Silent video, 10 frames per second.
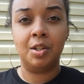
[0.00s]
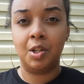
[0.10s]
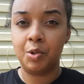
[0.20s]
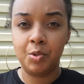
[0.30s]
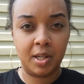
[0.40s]

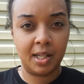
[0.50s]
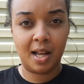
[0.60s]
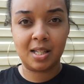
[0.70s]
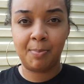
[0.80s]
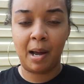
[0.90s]
No, you
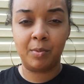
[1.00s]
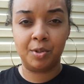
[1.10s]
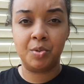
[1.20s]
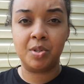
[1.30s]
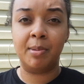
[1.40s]
cannot spot
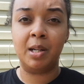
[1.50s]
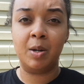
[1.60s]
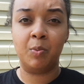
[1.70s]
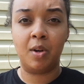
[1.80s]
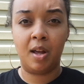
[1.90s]
reduce, but
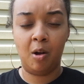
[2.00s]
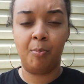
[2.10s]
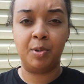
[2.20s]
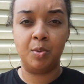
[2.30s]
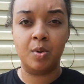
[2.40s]
it will
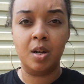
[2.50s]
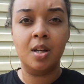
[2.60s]
help you